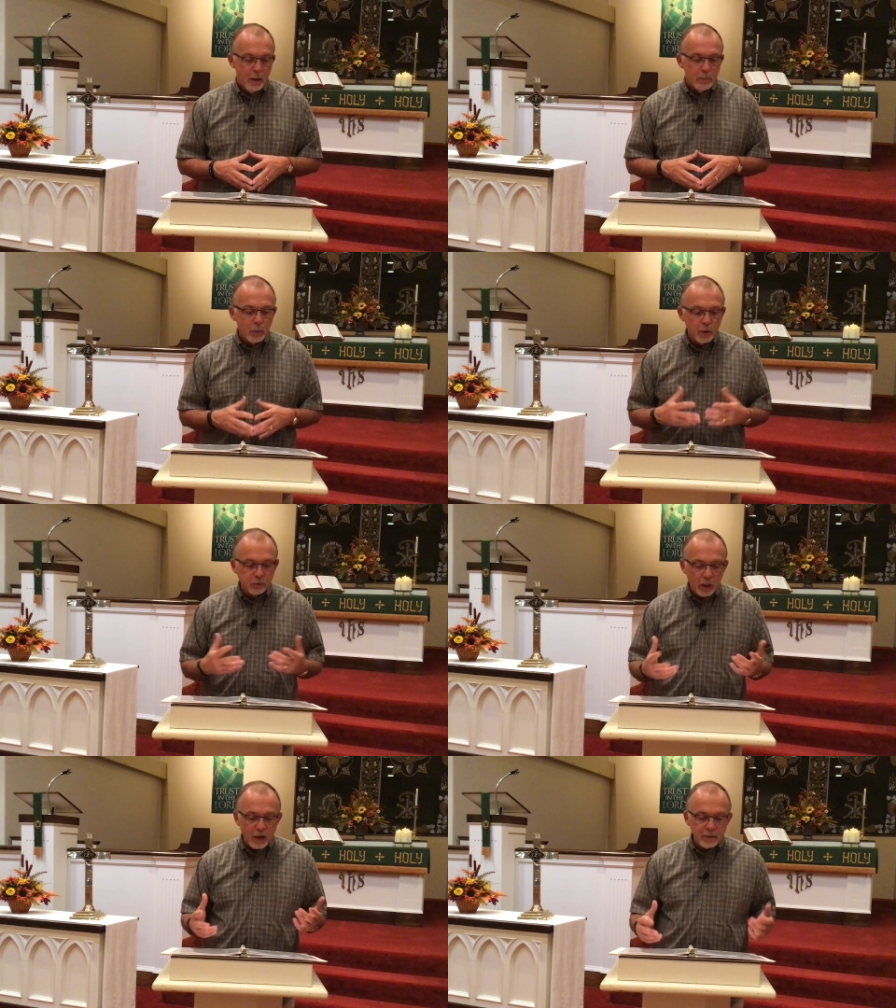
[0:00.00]
But
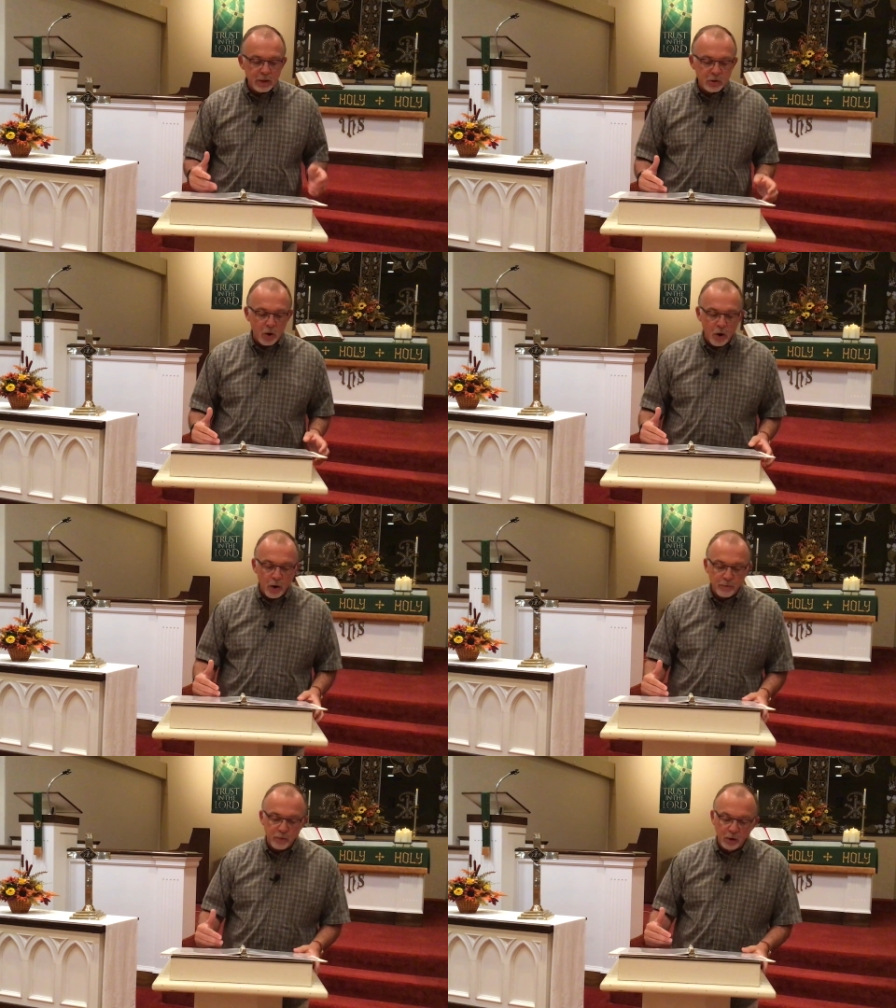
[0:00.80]
with love in his
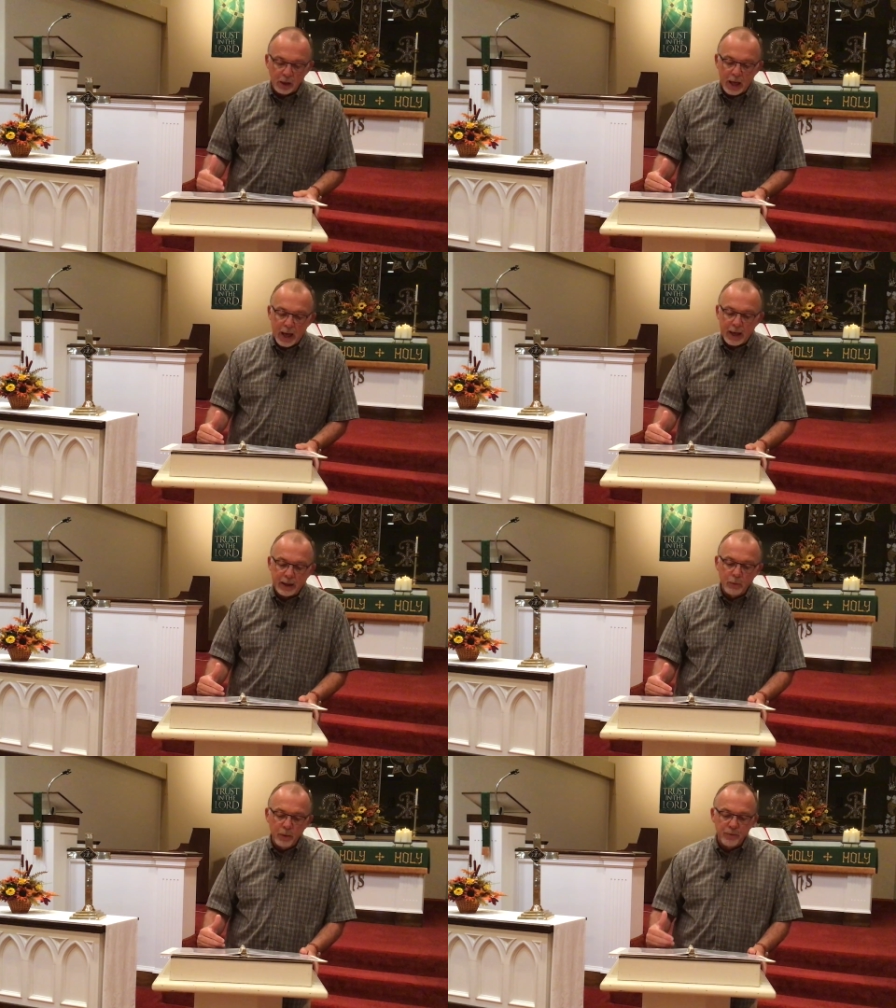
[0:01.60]
heart for Lot
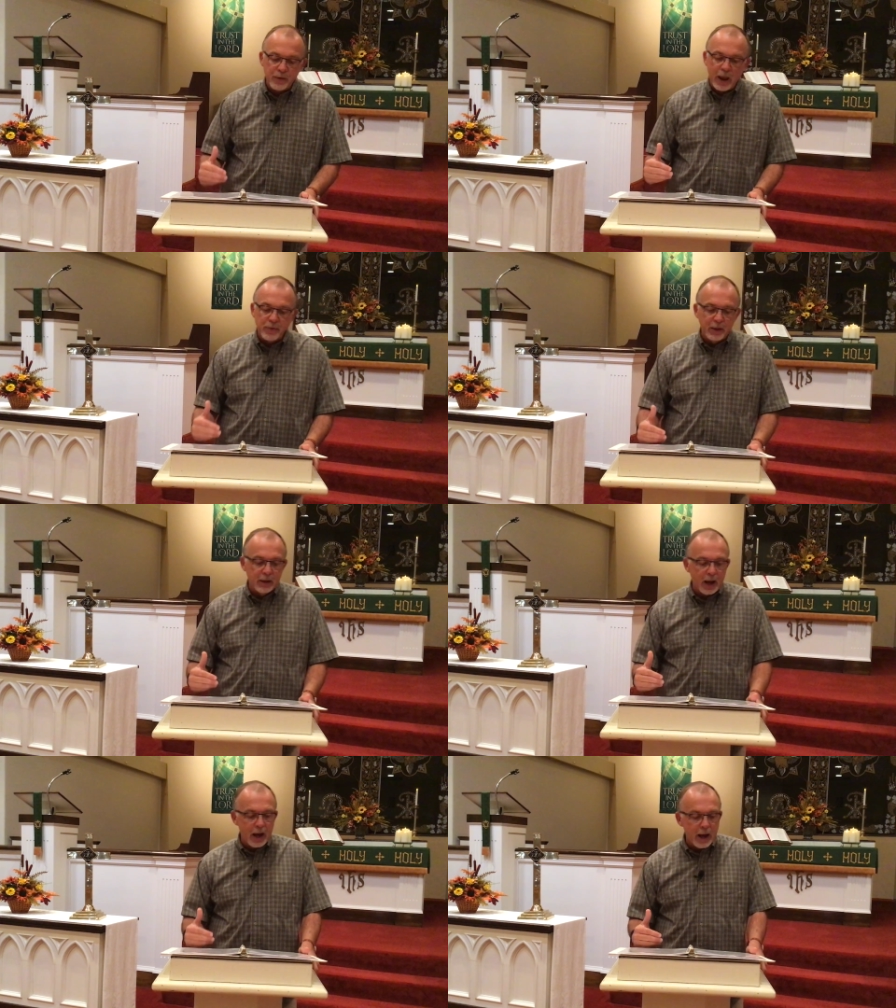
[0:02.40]
and with faith in
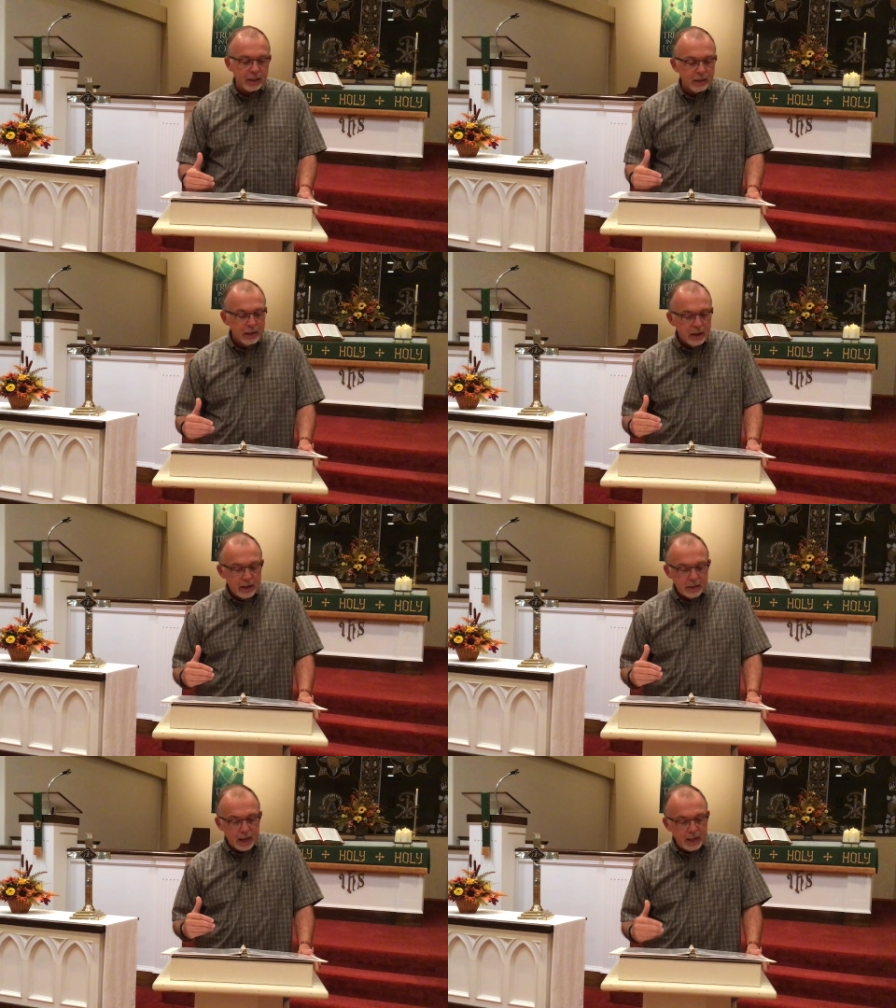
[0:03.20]
God
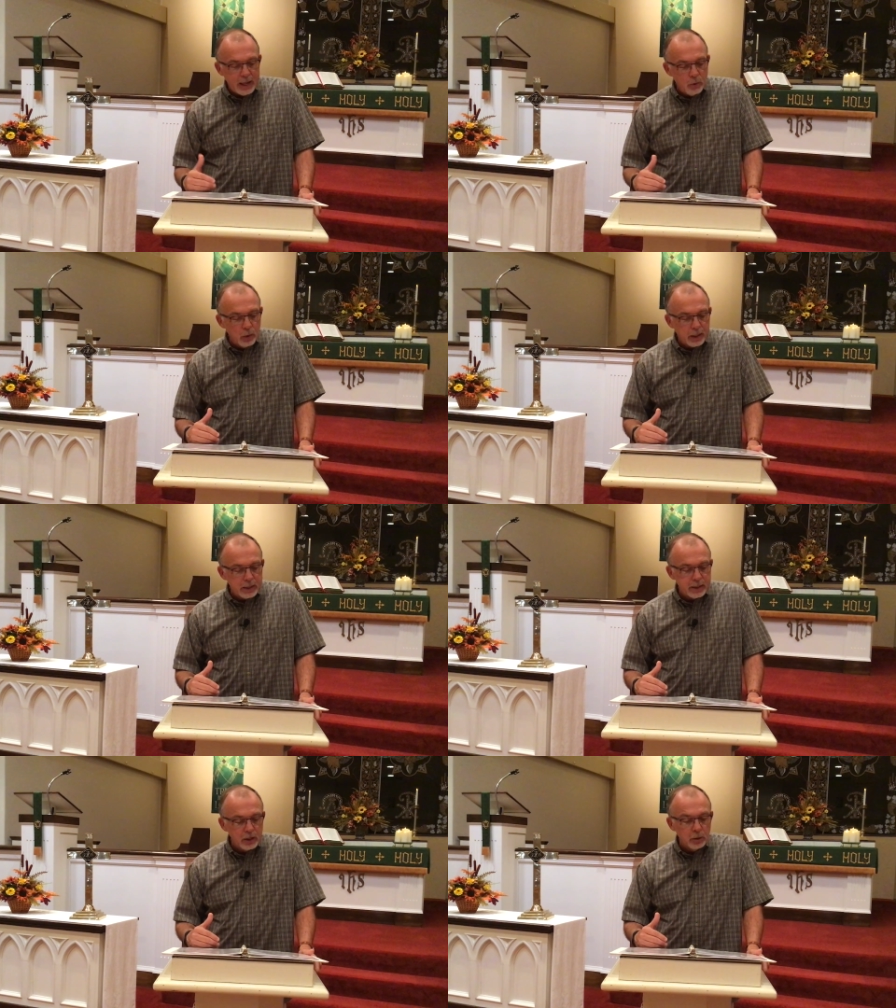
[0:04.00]
that he would
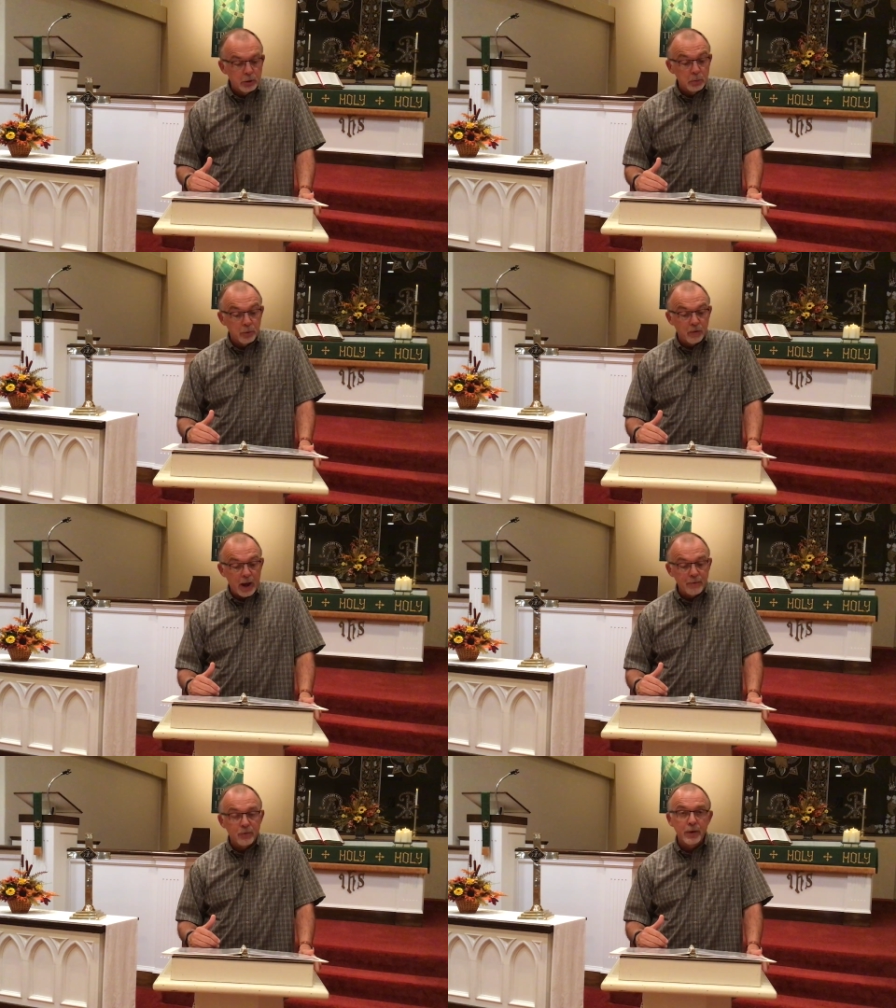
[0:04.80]
continue to
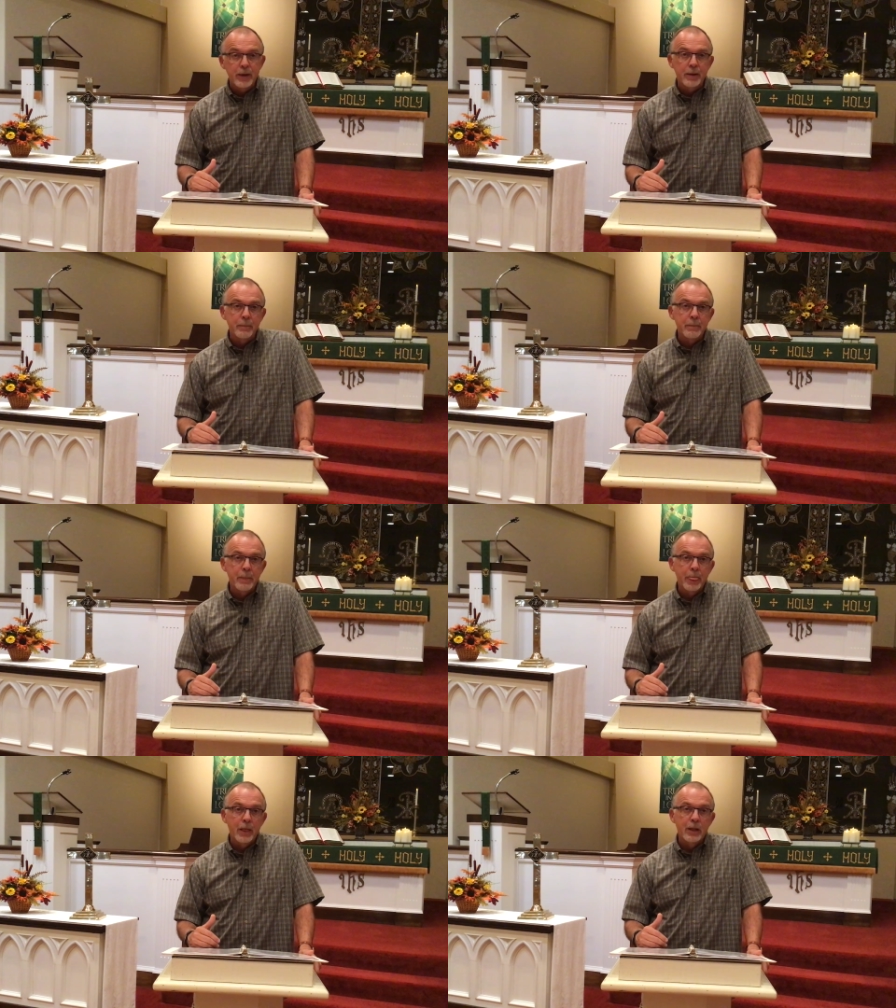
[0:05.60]
provide for him,
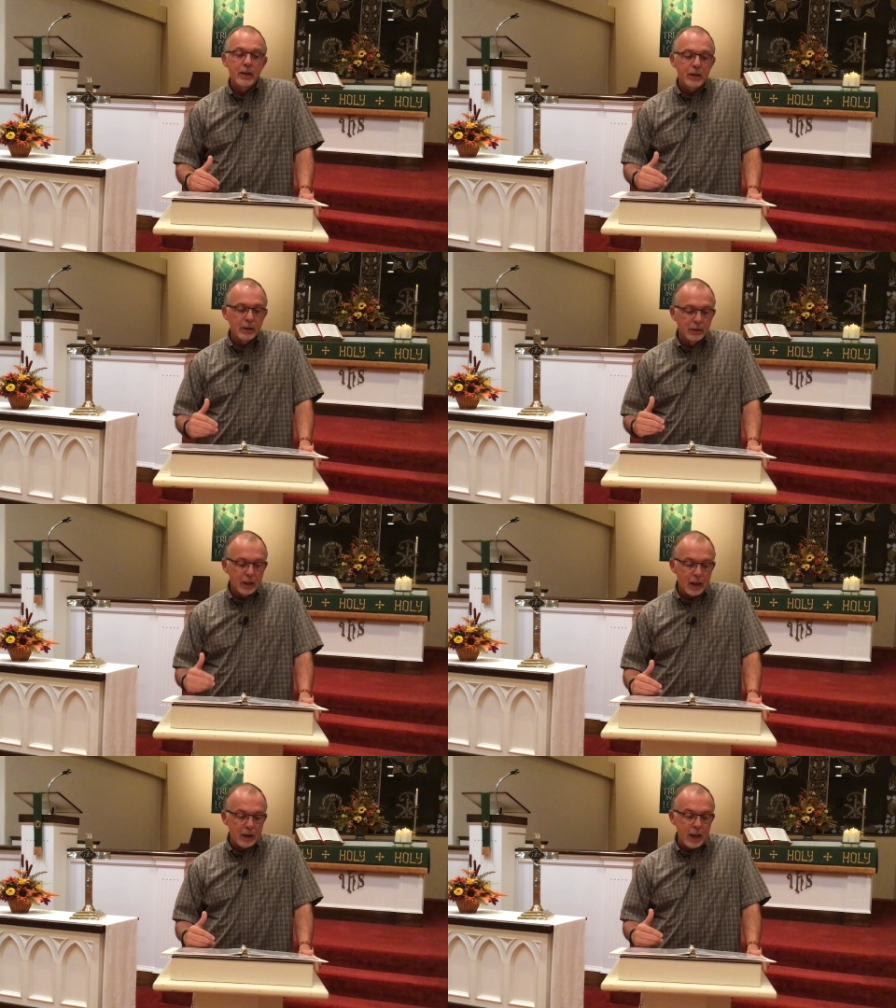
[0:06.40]

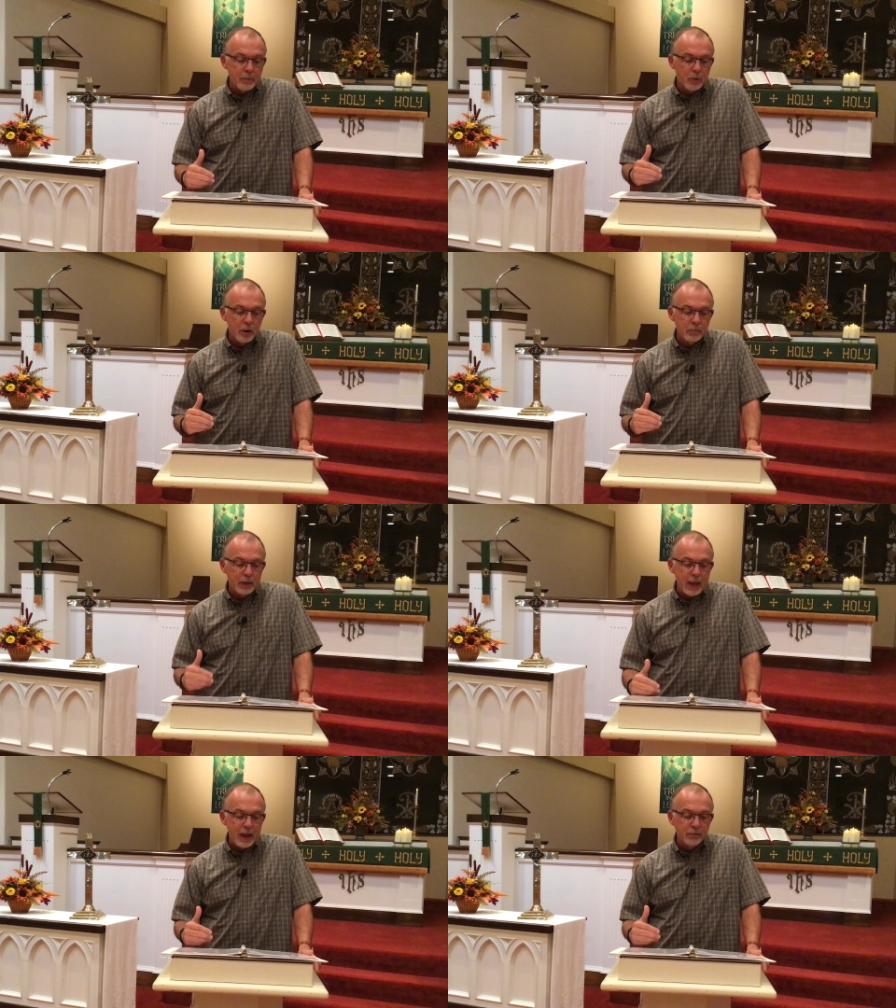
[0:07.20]
Lot,
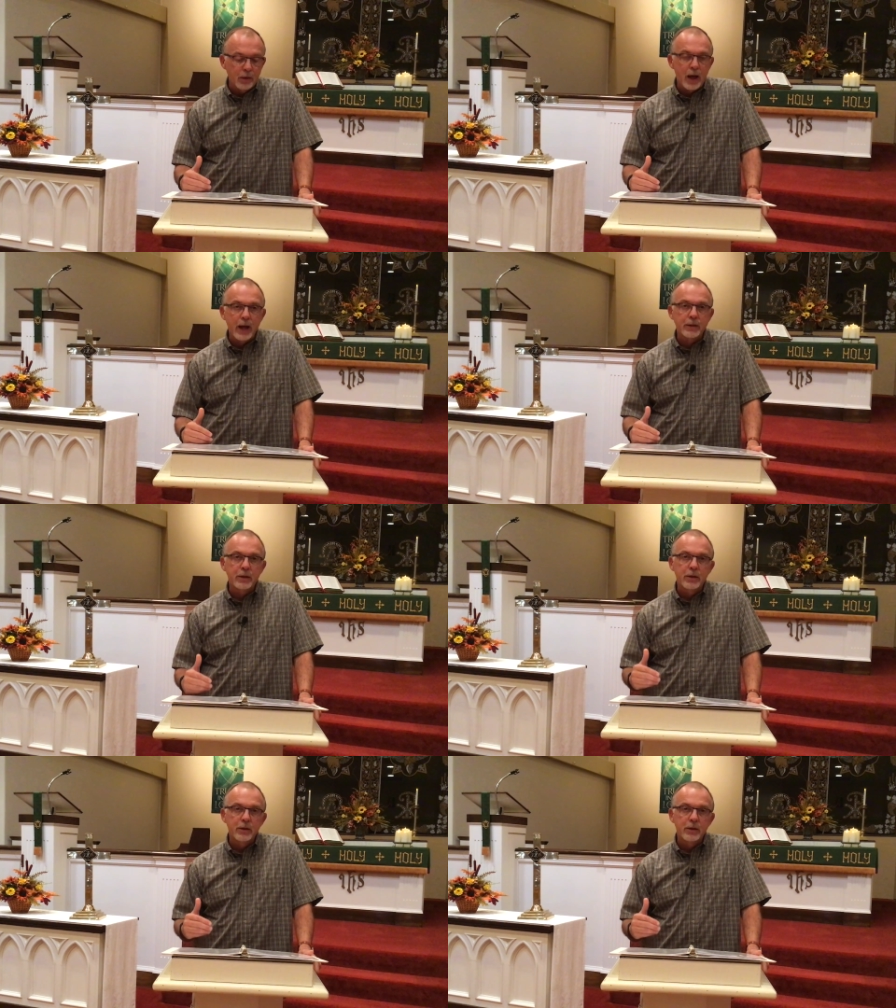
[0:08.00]
Abram gave Lot